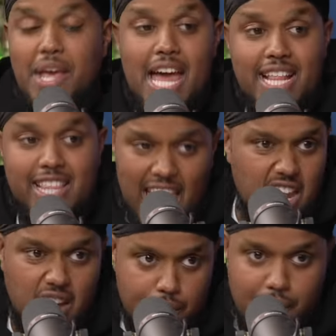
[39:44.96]
being
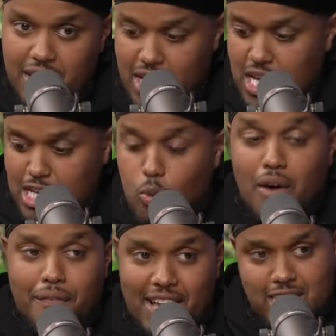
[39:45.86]
entertaining and funny is
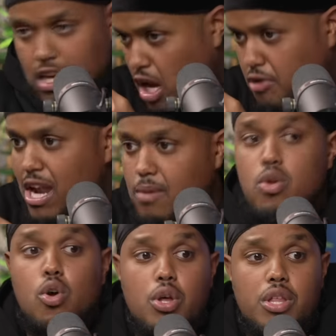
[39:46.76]
one facet.
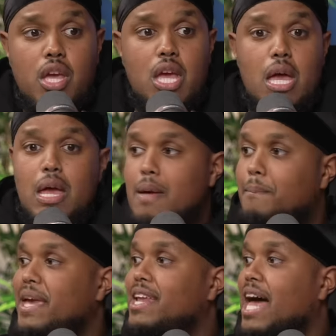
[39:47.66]
Incredible, you're good.
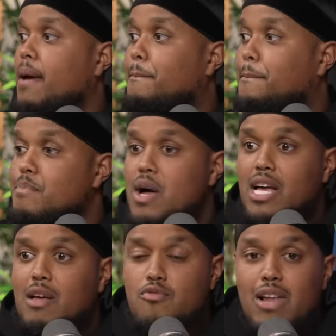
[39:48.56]
Being like
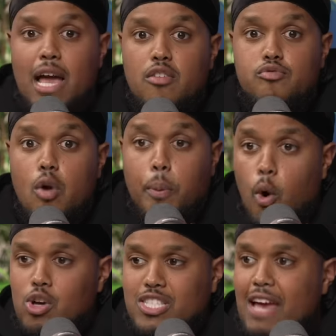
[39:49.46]
like
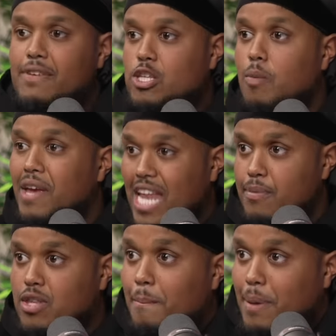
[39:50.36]
rapport savvy. So being
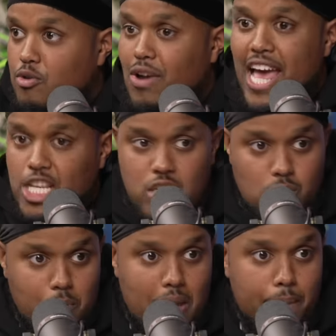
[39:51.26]
able to build relationships with